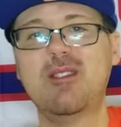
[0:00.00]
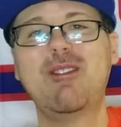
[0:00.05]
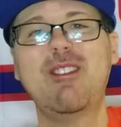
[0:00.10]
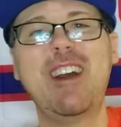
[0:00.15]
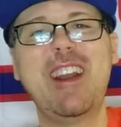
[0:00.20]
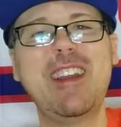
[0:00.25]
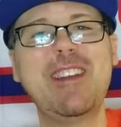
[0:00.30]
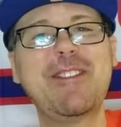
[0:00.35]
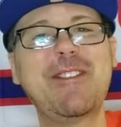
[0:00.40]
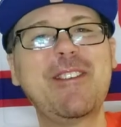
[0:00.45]

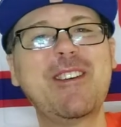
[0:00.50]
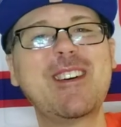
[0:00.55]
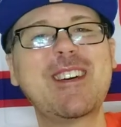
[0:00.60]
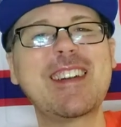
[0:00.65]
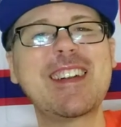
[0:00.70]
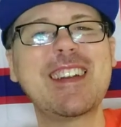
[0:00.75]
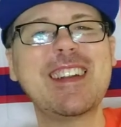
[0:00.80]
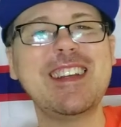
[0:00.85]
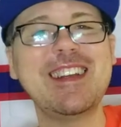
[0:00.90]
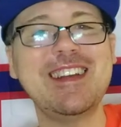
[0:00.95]
Wait
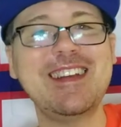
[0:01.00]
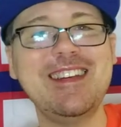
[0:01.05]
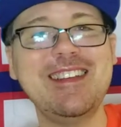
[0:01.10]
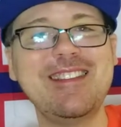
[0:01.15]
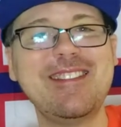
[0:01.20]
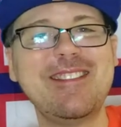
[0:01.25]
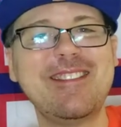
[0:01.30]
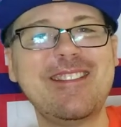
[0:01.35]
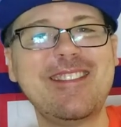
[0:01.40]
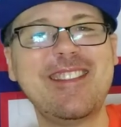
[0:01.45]
for it.
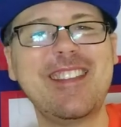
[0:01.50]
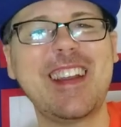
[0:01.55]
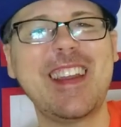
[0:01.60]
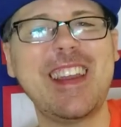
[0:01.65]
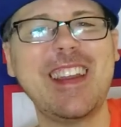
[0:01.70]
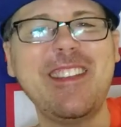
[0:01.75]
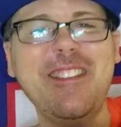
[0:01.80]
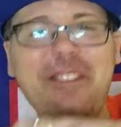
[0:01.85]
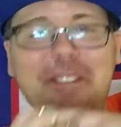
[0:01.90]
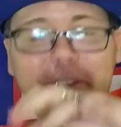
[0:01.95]

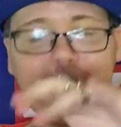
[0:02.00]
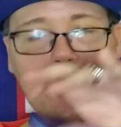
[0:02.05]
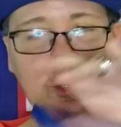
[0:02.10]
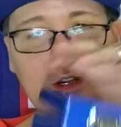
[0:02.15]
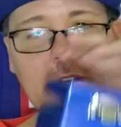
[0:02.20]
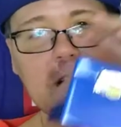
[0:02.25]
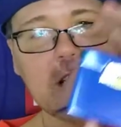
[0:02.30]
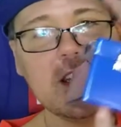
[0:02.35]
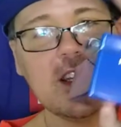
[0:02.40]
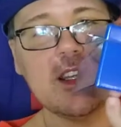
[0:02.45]
Wait
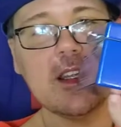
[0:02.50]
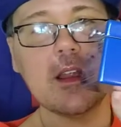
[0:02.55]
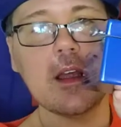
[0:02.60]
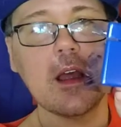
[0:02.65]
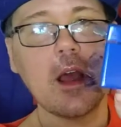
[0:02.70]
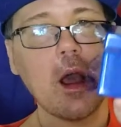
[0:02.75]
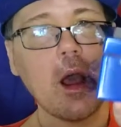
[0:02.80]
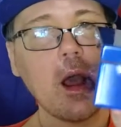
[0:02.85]
for it.